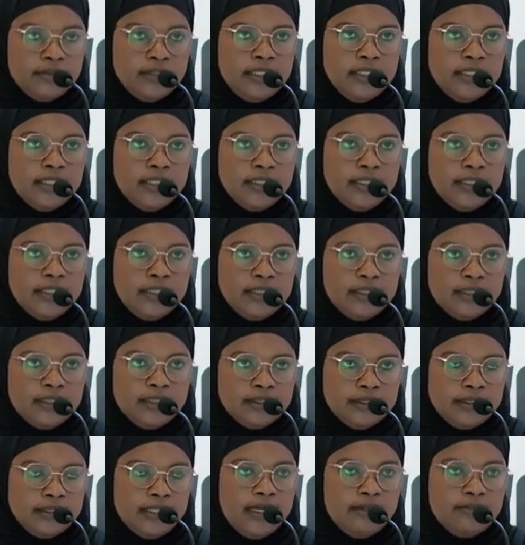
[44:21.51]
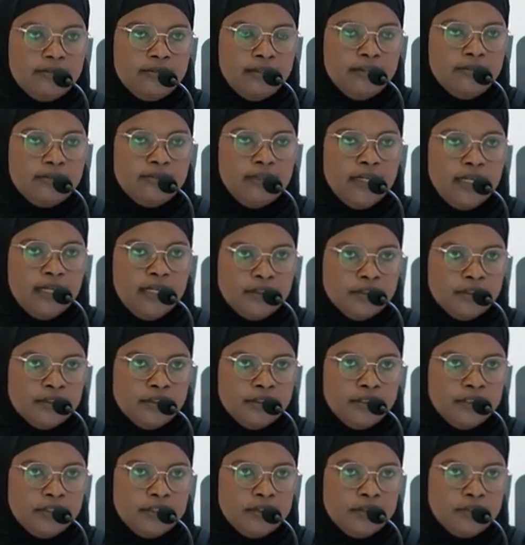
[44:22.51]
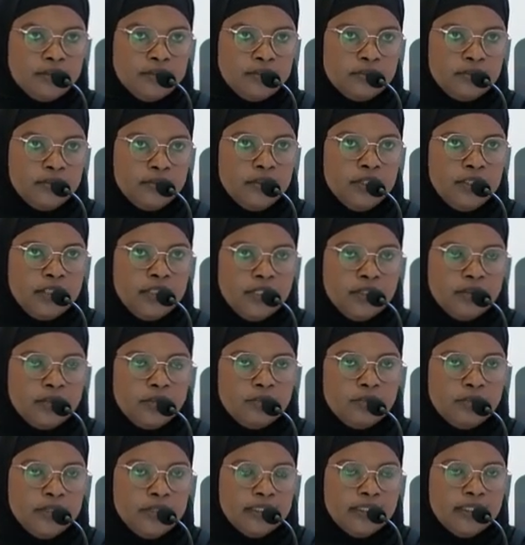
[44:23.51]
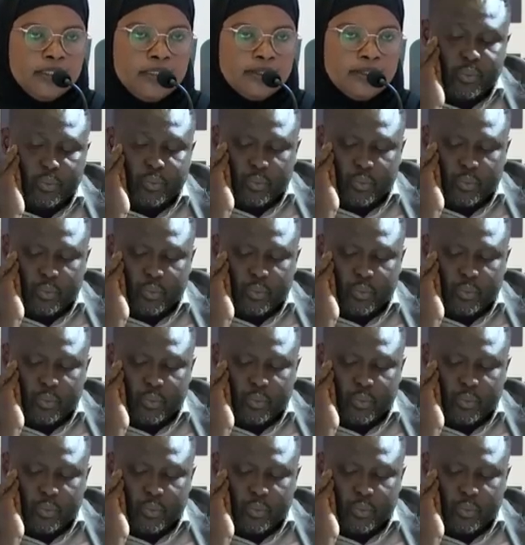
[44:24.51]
the Staff Welfare Association going into business.